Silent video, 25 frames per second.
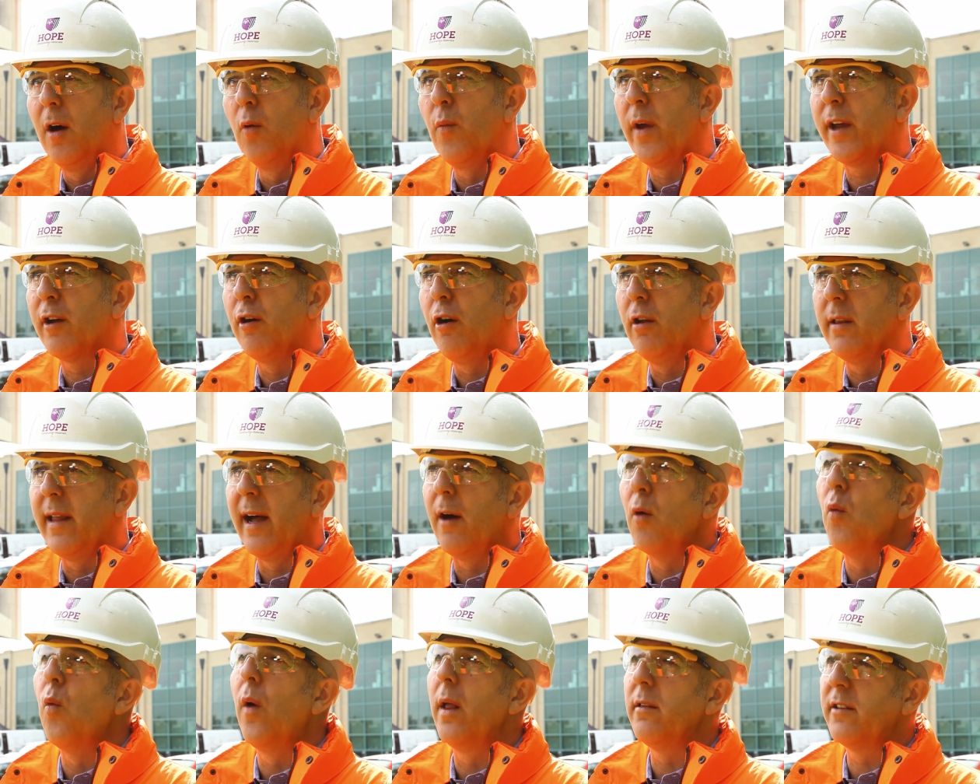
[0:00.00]
And we call
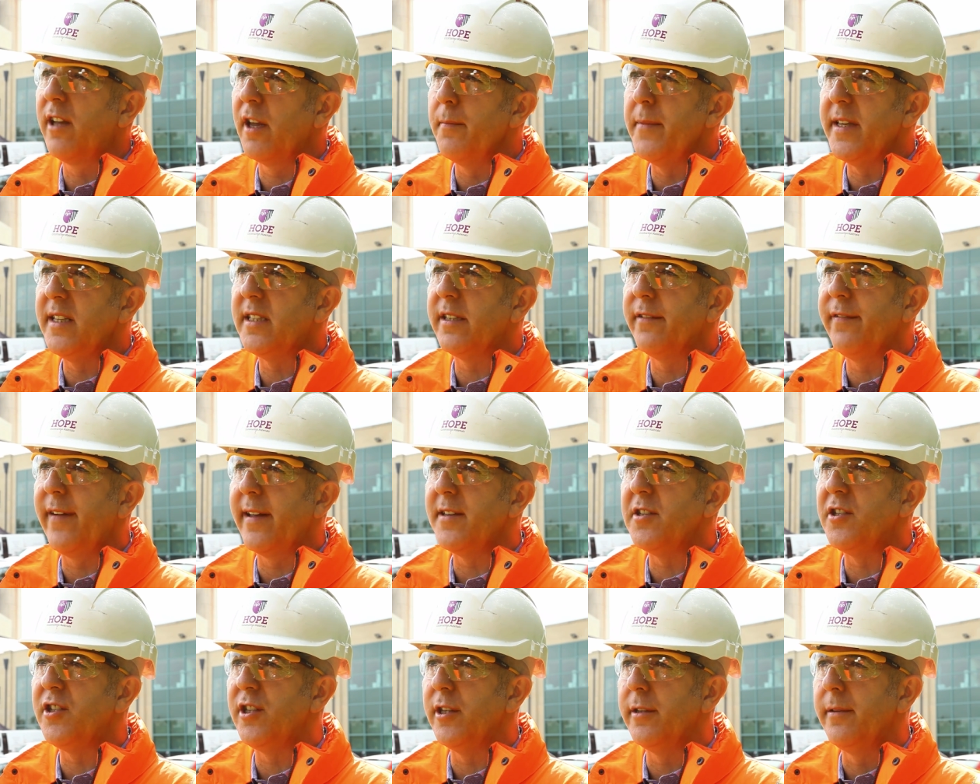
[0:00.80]
that welcome
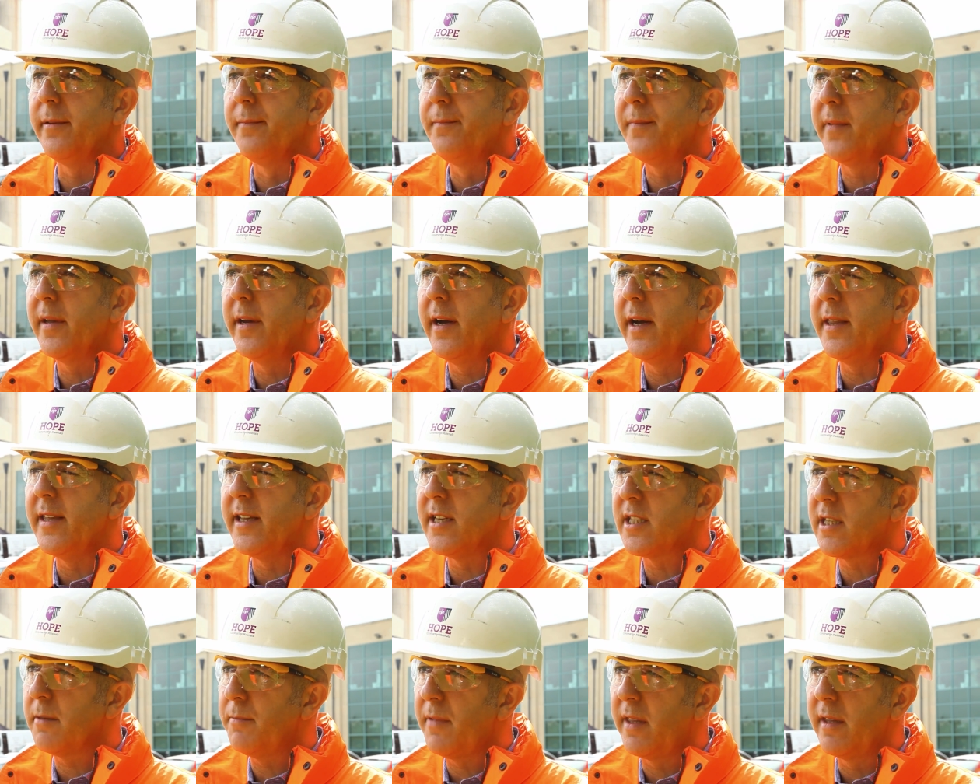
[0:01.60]
intervention, and
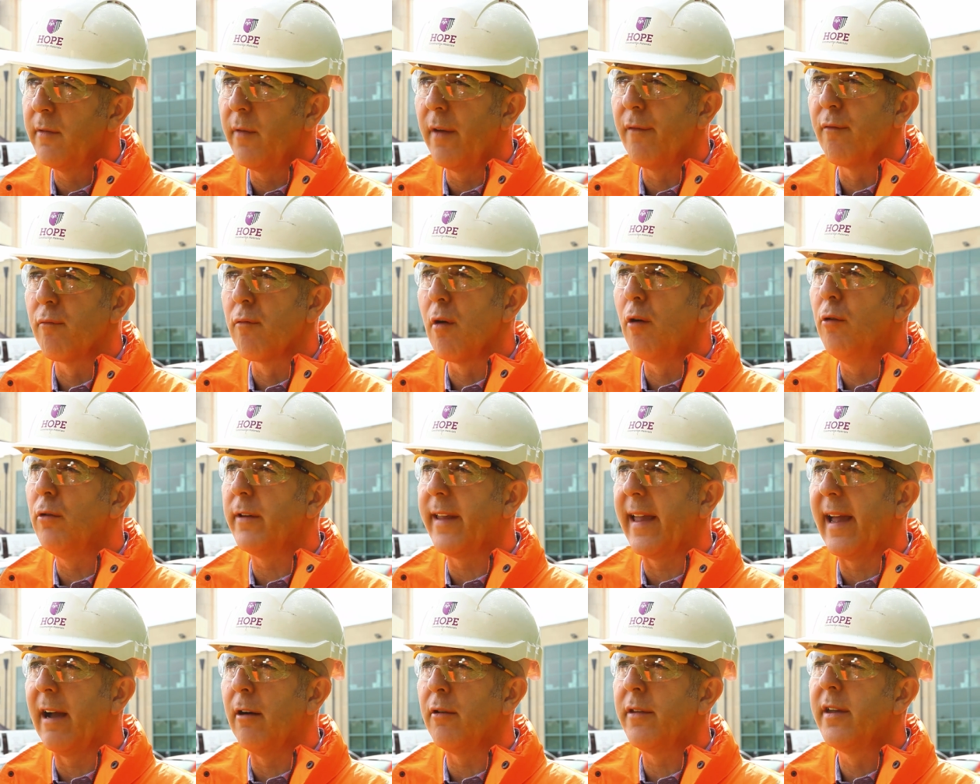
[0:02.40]
it's something that we've rolled
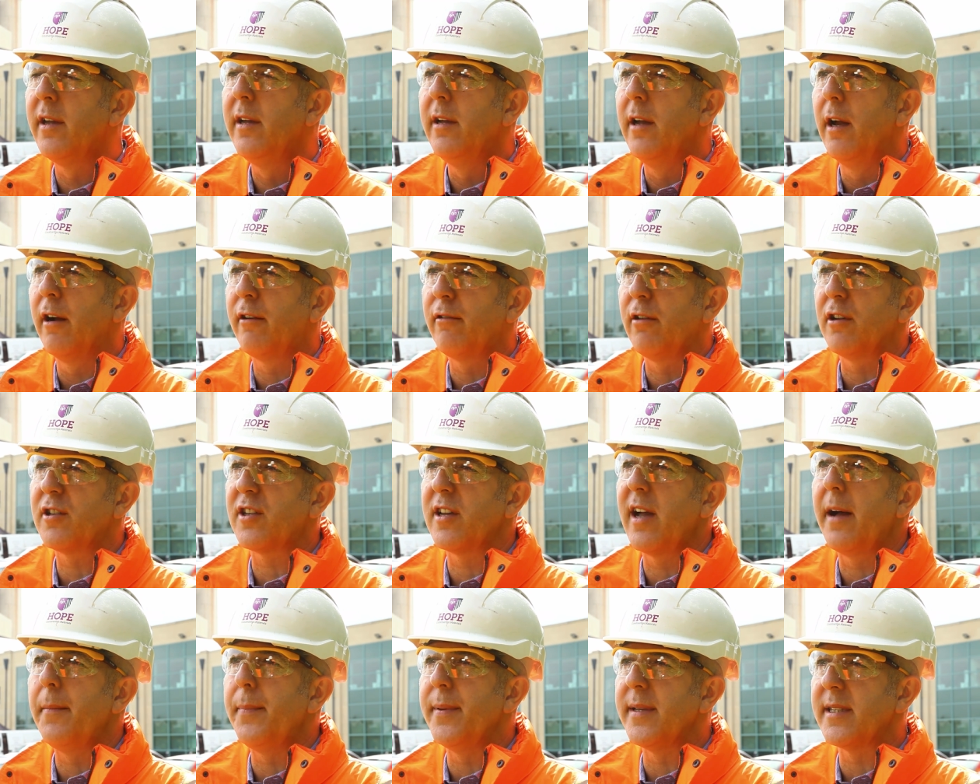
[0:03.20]
out across
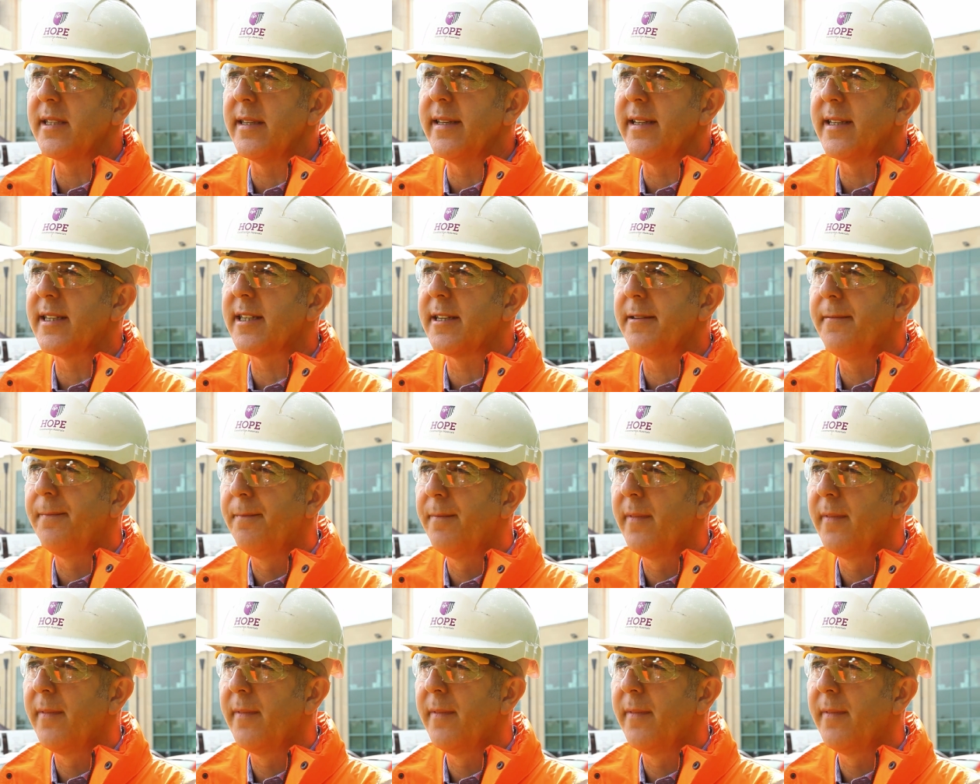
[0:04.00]
our business.